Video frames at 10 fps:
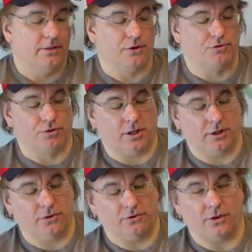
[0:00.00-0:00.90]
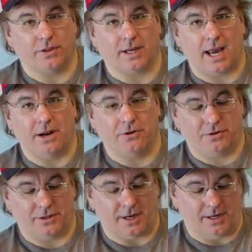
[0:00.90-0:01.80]
the drillers, the
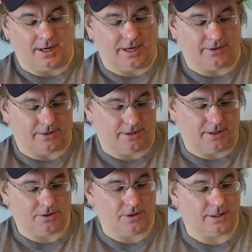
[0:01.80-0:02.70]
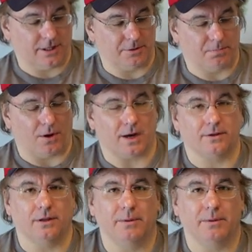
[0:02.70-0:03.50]
gators, and the knights. And, and, look at these boxes.